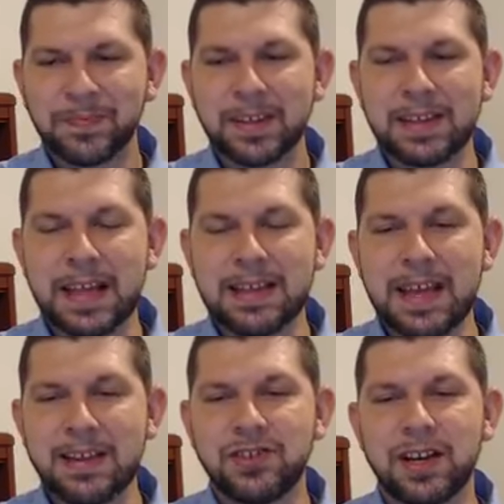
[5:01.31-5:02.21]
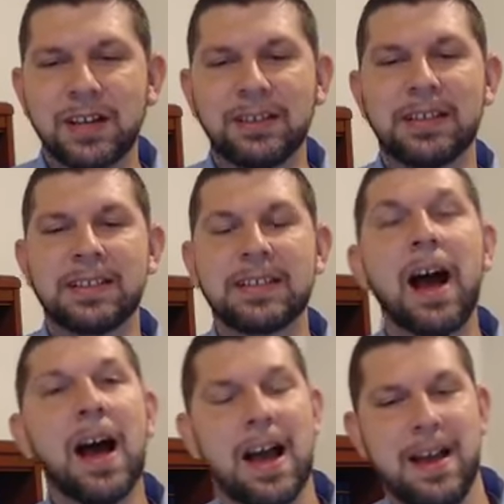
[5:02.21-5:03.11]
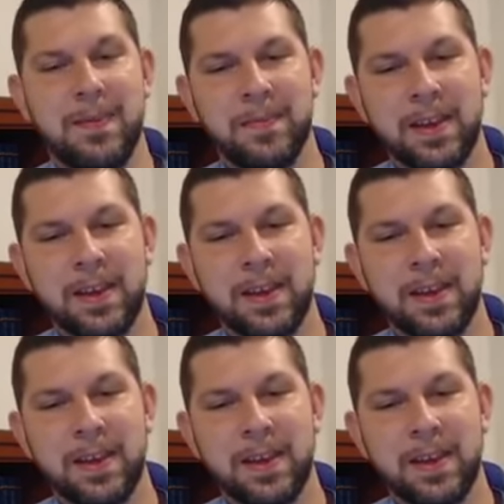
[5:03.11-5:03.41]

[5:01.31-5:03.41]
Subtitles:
that they shall die,